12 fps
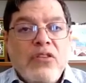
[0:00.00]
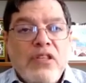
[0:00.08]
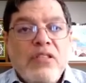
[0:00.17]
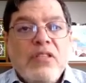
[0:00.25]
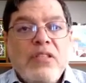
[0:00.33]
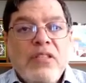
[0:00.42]

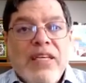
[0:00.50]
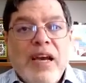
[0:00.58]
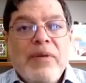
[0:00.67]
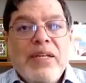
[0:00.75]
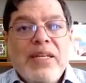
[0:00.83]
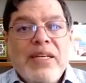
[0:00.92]
Just as
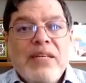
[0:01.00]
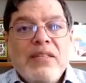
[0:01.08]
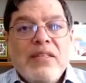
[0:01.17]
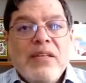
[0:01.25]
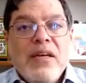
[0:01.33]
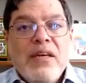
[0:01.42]
Yemen
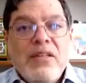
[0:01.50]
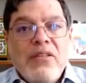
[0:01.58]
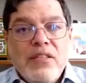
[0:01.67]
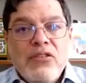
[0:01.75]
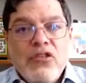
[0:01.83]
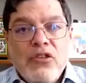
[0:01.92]
is
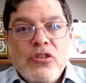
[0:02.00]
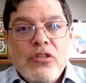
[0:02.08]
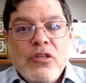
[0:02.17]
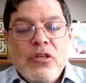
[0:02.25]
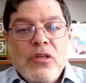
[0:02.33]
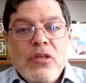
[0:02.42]
undeterred.